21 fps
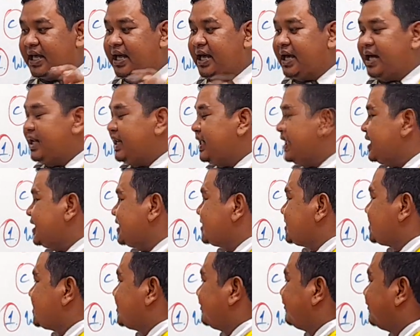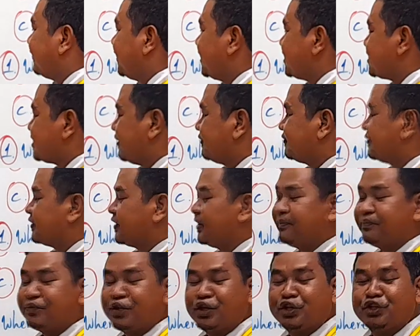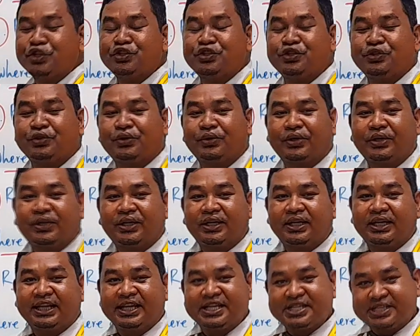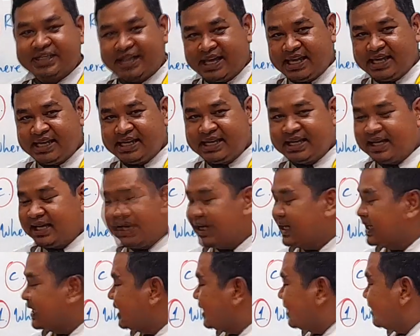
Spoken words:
And then this is a phrase from your listening